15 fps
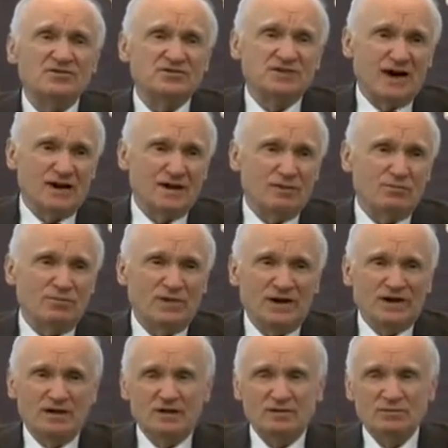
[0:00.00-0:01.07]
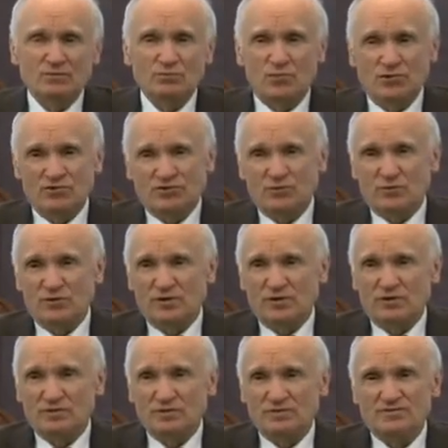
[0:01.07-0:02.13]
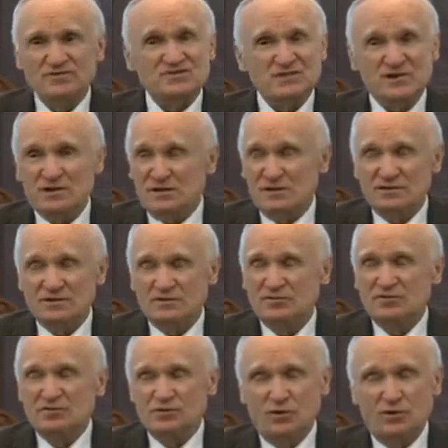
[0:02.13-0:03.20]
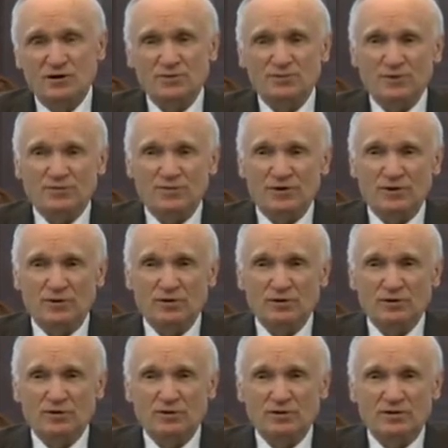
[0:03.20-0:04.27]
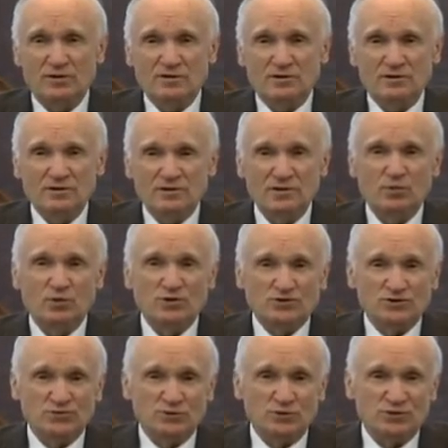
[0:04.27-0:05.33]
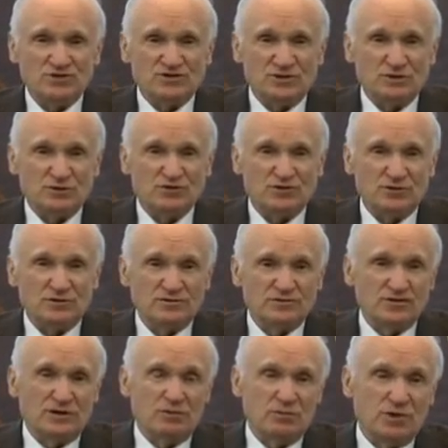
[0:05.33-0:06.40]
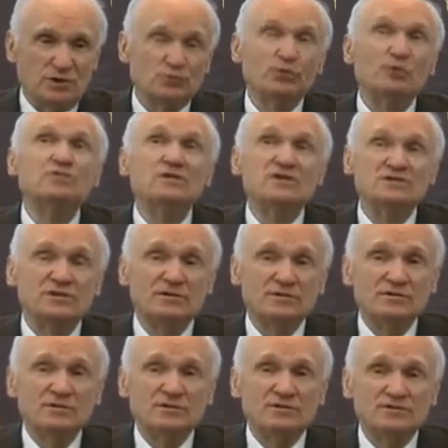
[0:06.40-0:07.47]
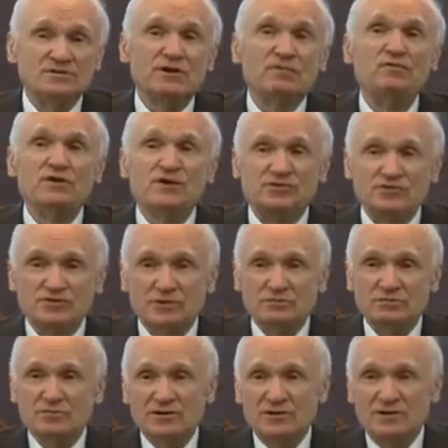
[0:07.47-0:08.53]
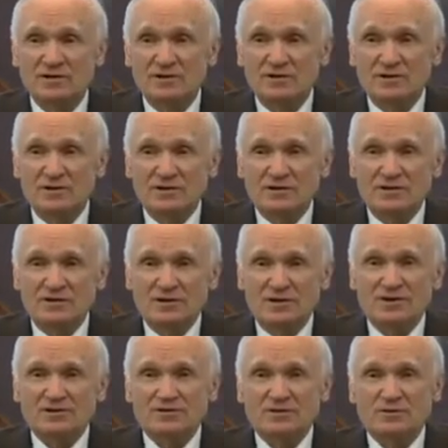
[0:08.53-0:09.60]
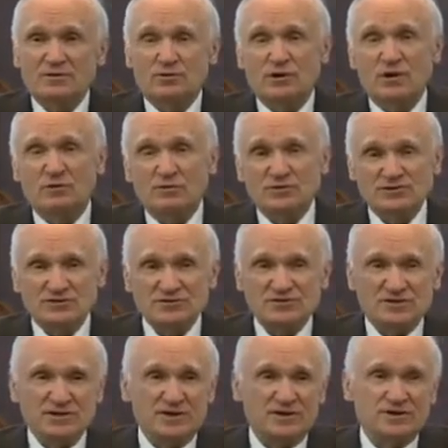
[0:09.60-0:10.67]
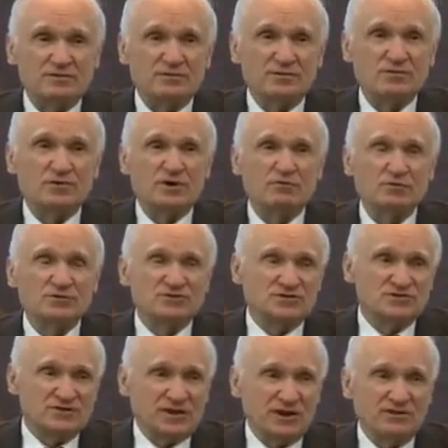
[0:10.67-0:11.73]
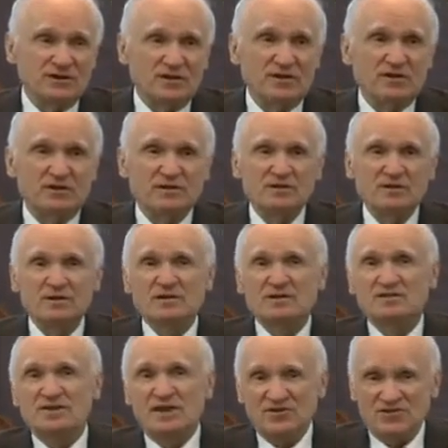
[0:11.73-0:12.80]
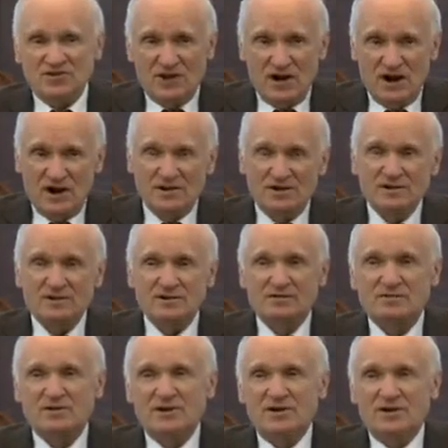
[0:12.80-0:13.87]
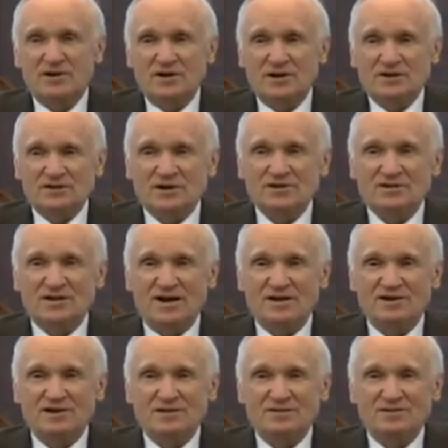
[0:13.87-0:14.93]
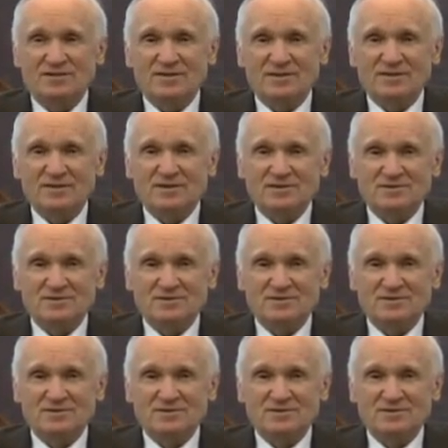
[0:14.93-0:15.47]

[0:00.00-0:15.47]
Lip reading: we have a lot of passions, so we give people awards, and of course those people who are public people, who are in authority, they get